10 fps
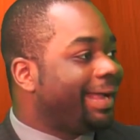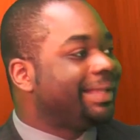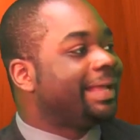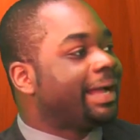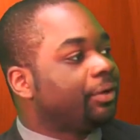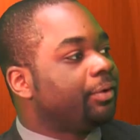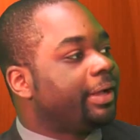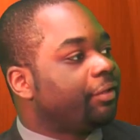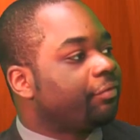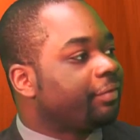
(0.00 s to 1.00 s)
I think I know
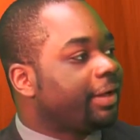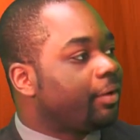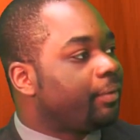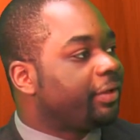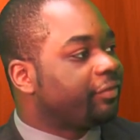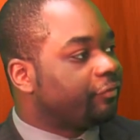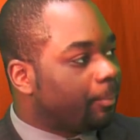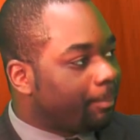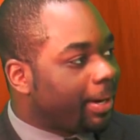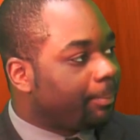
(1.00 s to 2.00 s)
the answer to that question
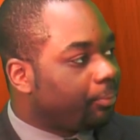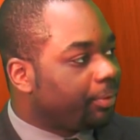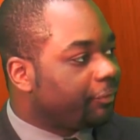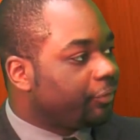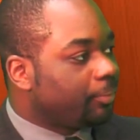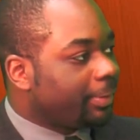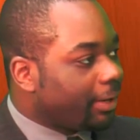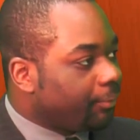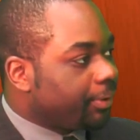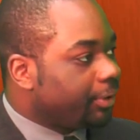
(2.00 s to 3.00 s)
from my point of view, but
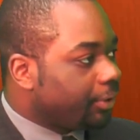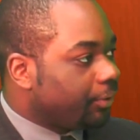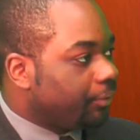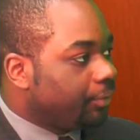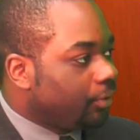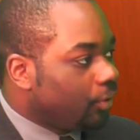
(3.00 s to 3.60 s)
I want to know